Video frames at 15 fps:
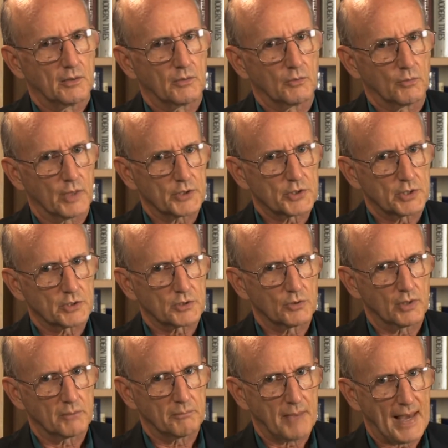Russia is
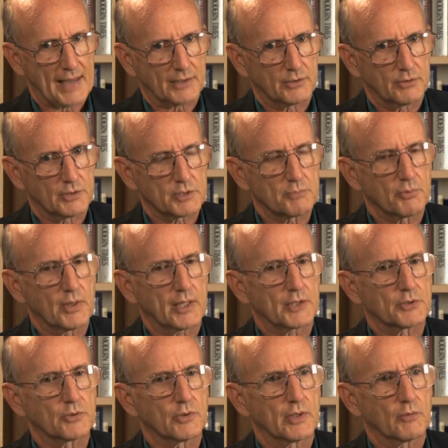going back to its
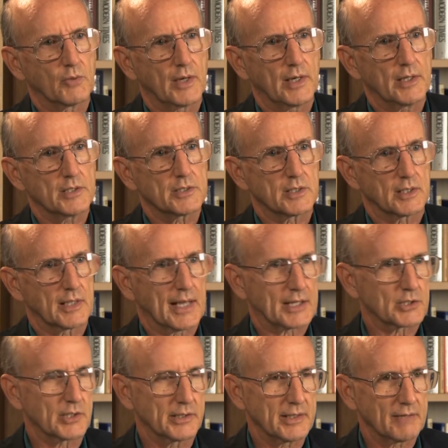predatory ways. It
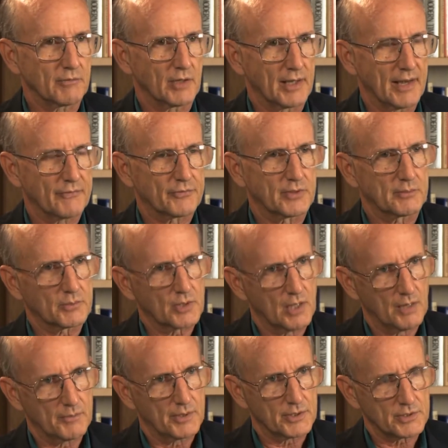actually never left them.
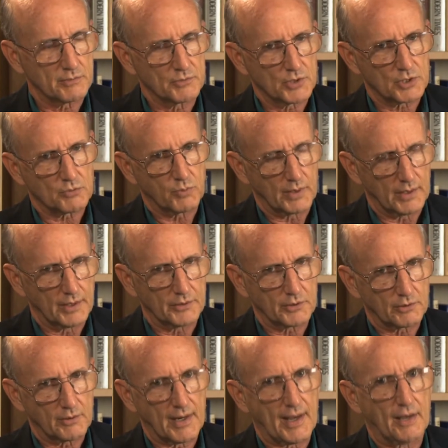Communism just went
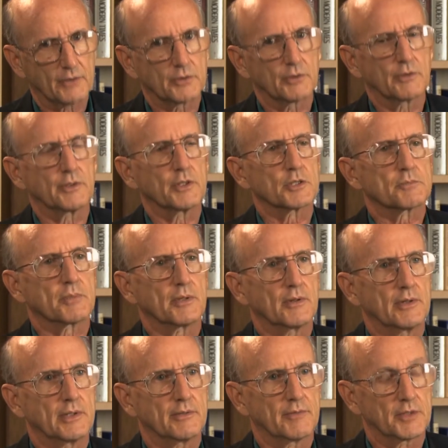underground during this
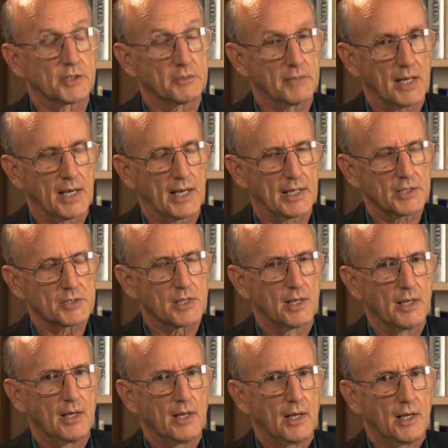period of the demise,
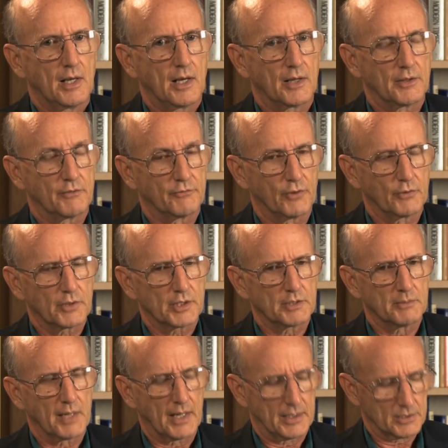the phony
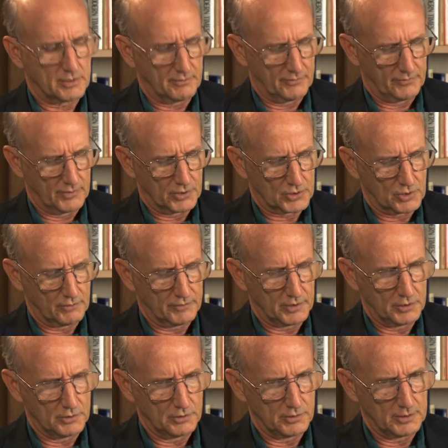demise of the
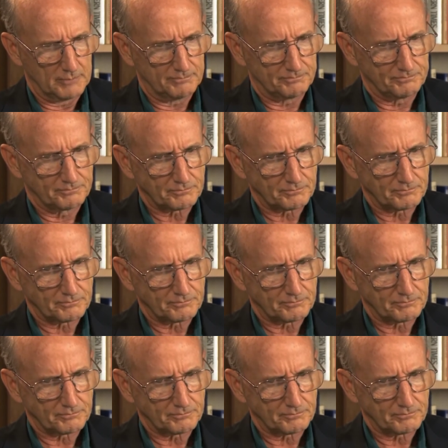Soviet Union.